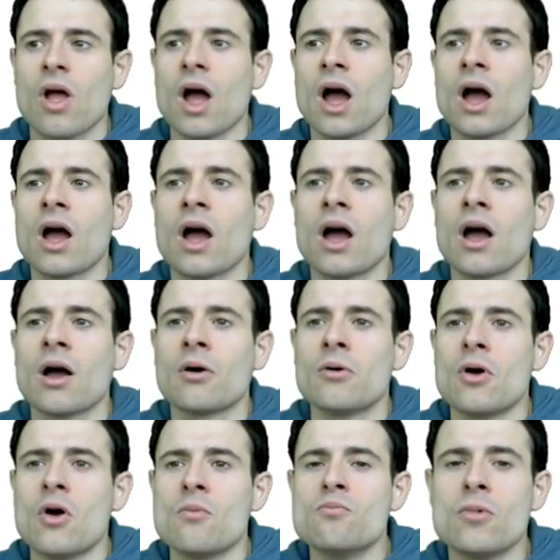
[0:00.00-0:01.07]
uh,
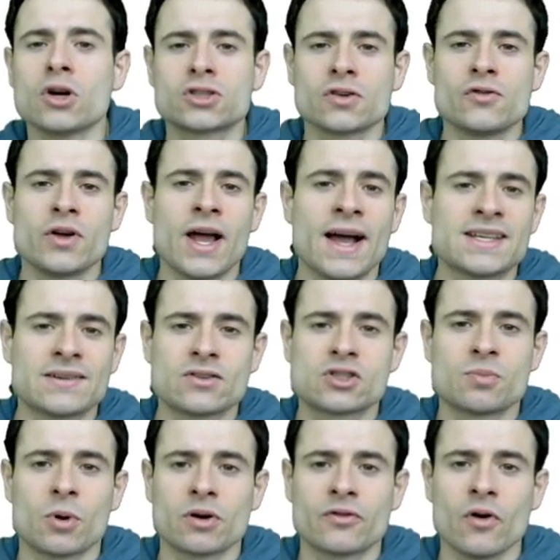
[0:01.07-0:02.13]
most of you guys have a
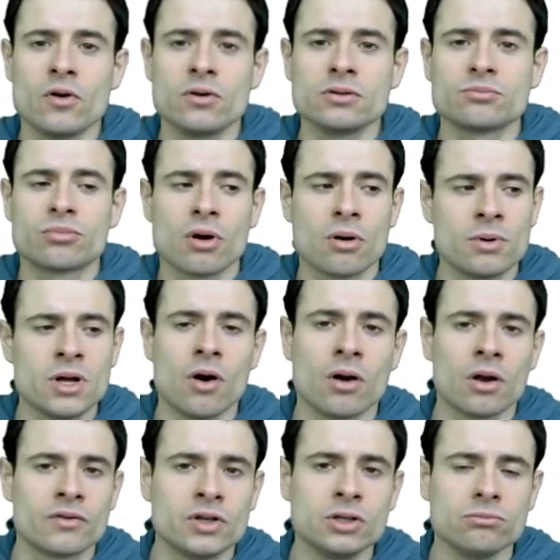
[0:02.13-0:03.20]
smartphone, probably all
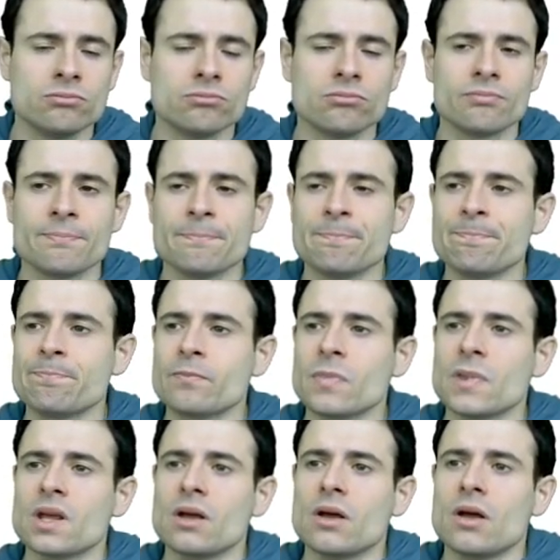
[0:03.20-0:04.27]
of you.
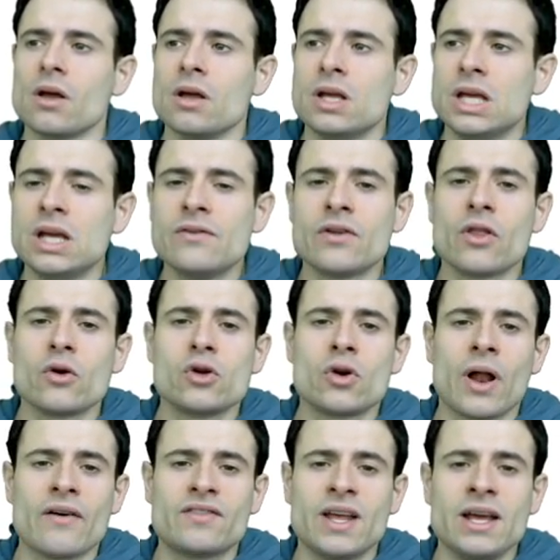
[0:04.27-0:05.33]
Even though you don't
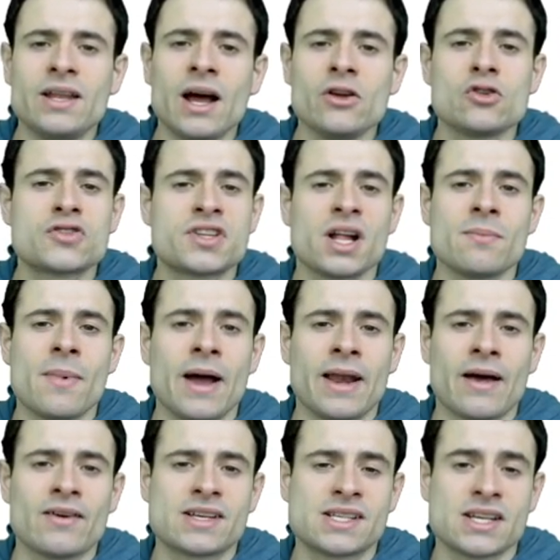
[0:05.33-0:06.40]
have data, you still might
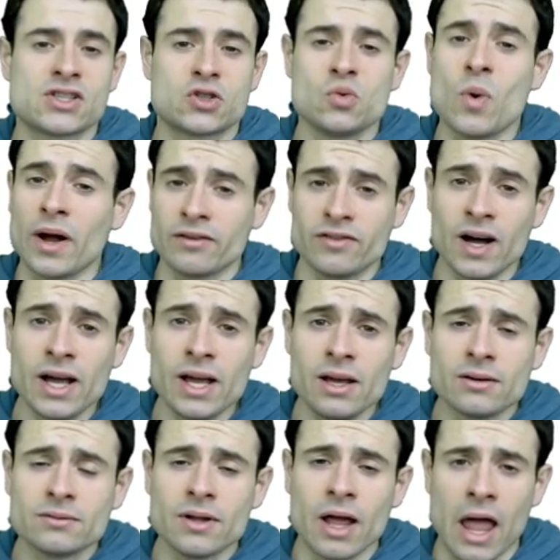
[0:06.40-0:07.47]
have access to Wi-Fi.
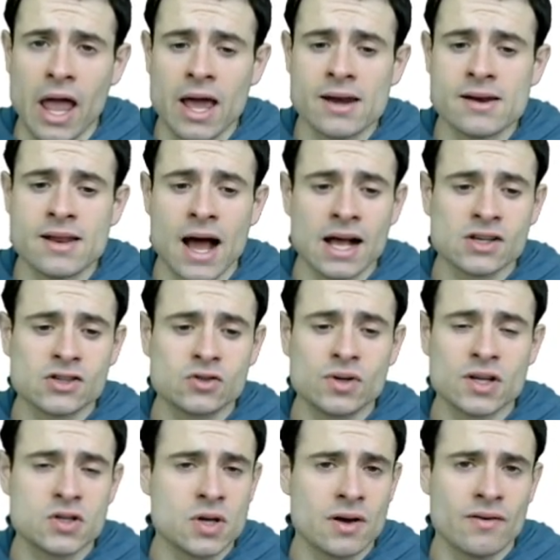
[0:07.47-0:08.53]
And as soon
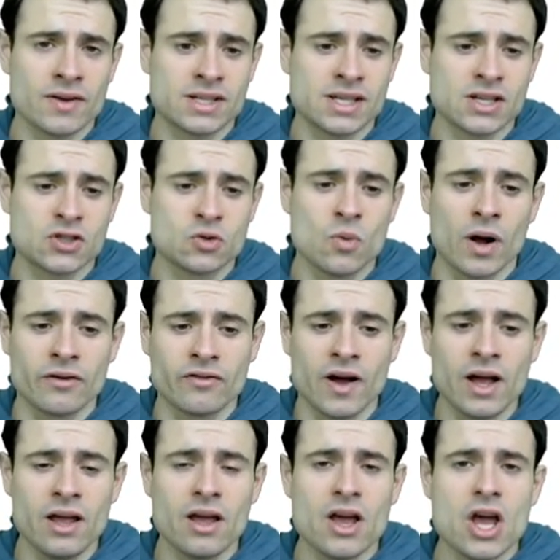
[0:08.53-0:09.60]
as you have access to
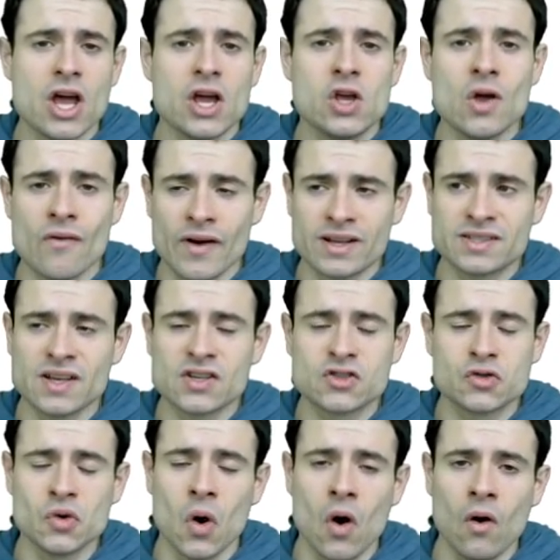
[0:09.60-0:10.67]
Wi-Fi, you have access
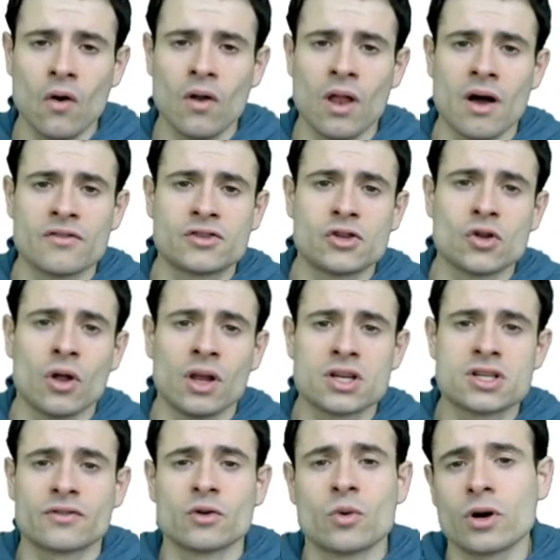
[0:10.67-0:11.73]
to all of the knowledge
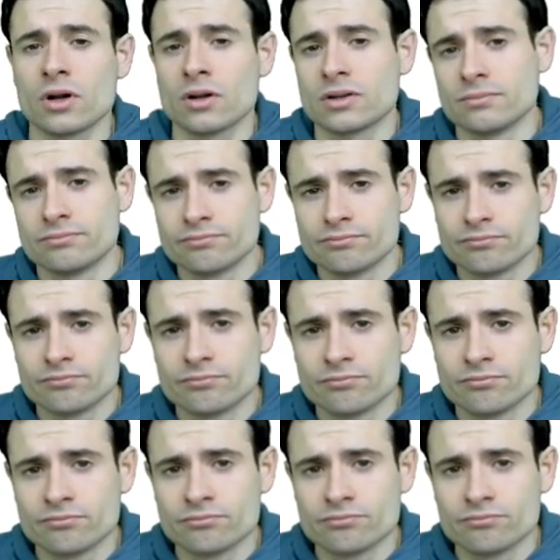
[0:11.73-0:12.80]
of the world.
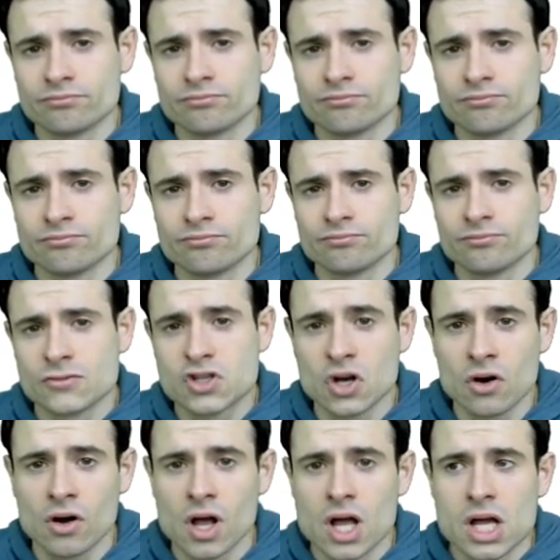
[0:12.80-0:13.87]

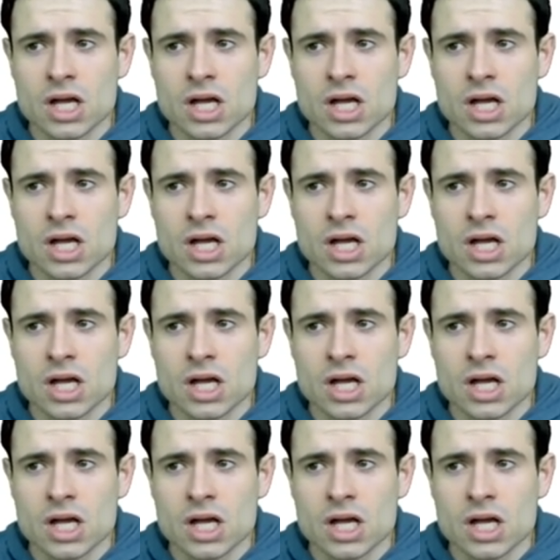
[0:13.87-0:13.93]
So